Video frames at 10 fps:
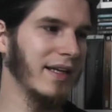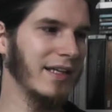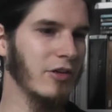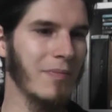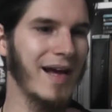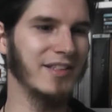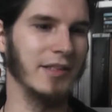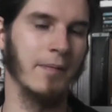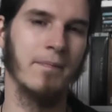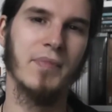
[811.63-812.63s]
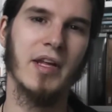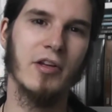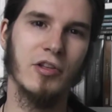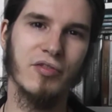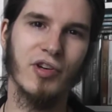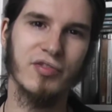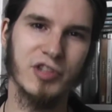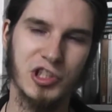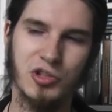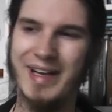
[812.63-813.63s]
Can you imagine? You vote
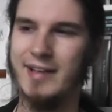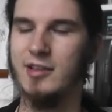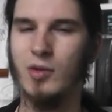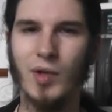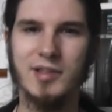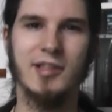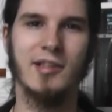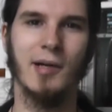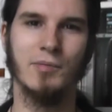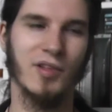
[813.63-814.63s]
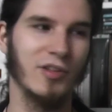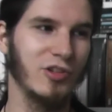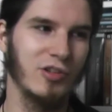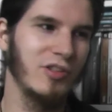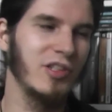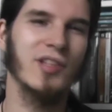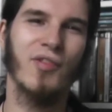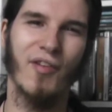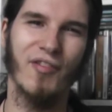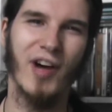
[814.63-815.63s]
for Shrek 20 times, just
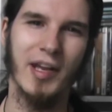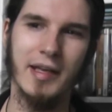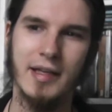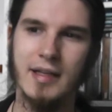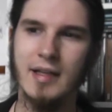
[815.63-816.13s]
for fun.